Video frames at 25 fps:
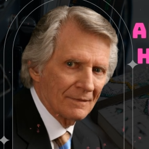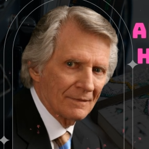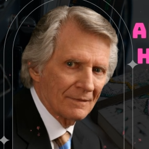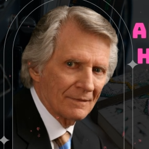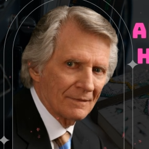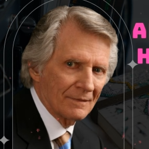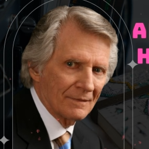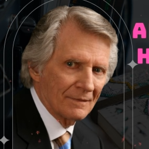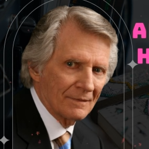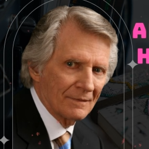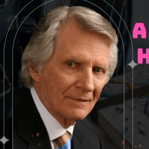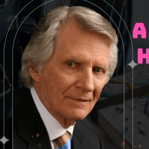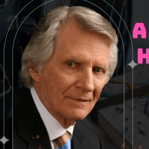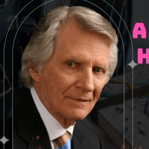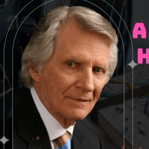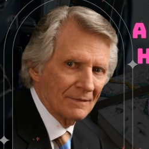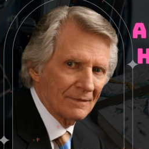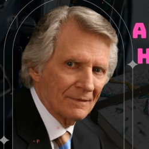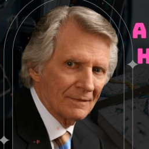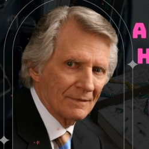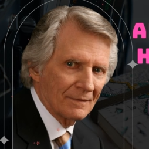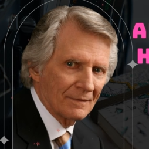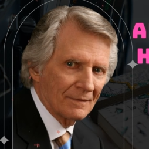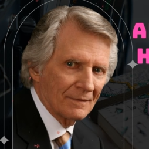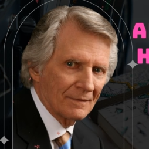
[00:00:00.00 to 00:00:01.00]

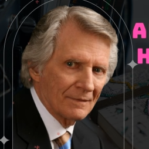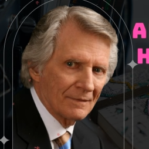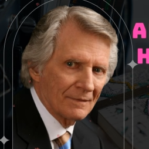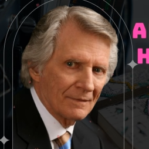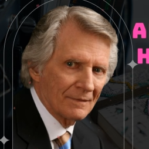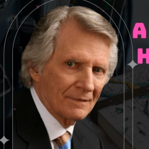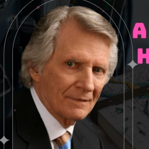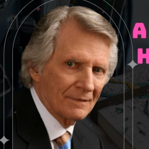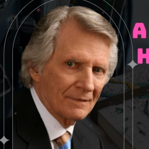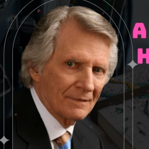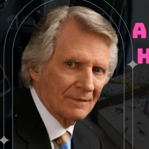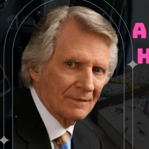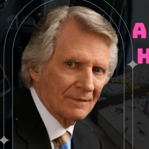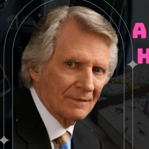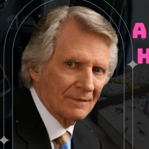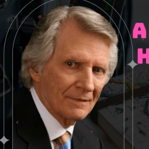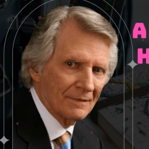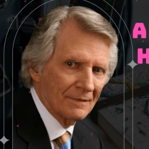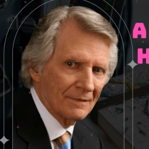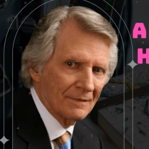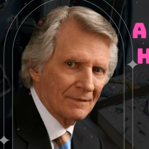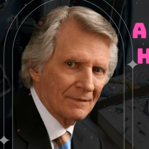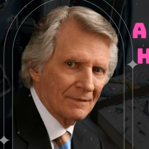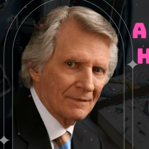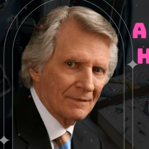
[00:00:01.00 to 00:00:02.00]

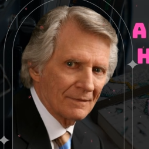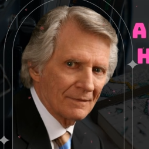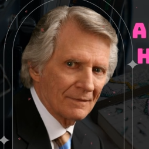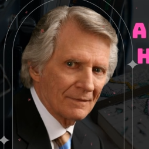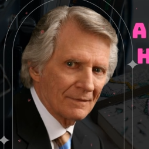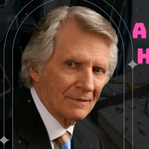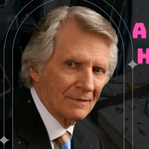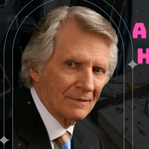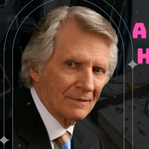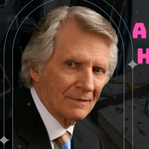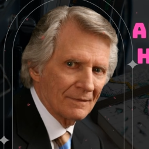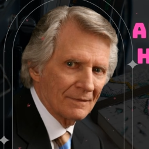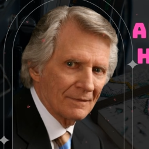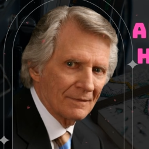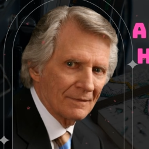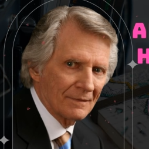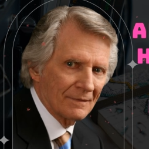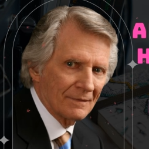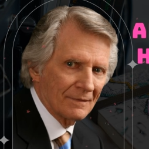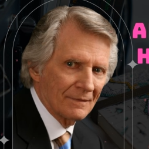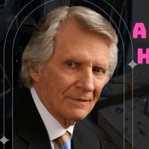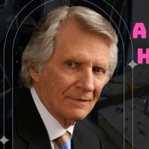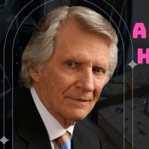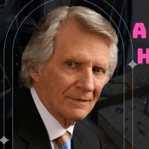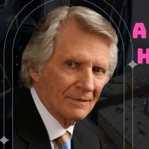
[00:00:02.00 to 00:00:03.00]

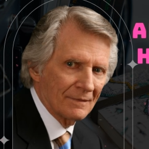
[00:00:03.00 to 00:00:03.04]
(silence)